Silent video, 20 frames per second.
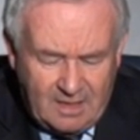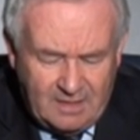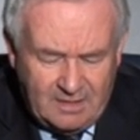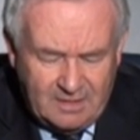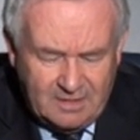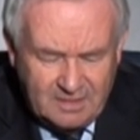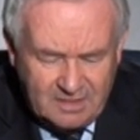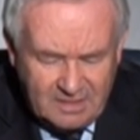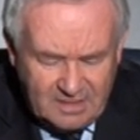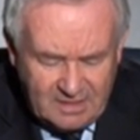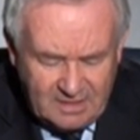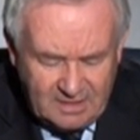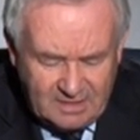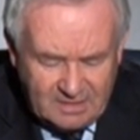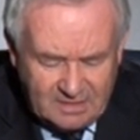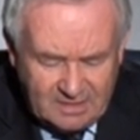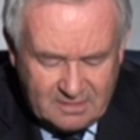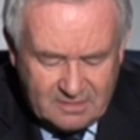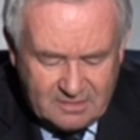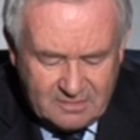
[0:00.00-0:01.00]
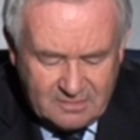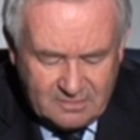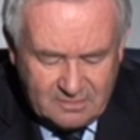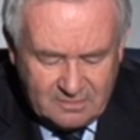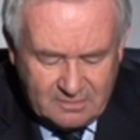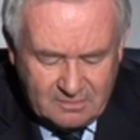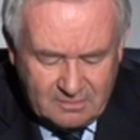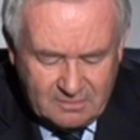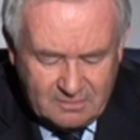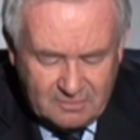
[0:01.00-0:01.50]
need
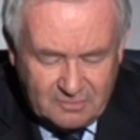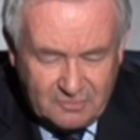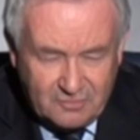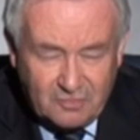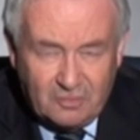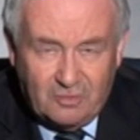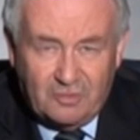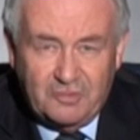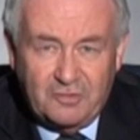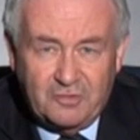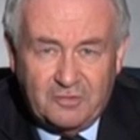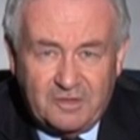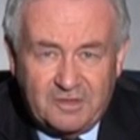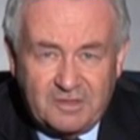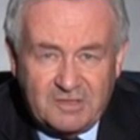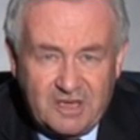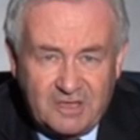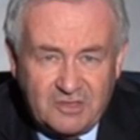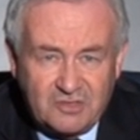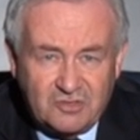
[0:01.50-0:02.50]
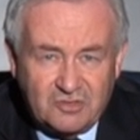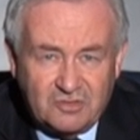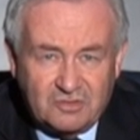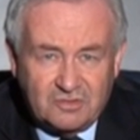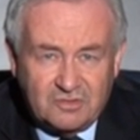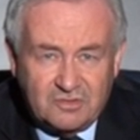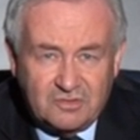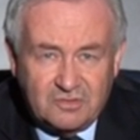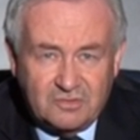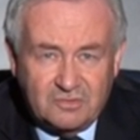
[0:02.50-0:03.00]
to draw your
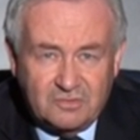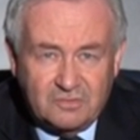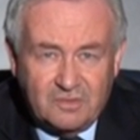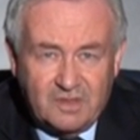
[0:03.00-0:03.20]
attention to,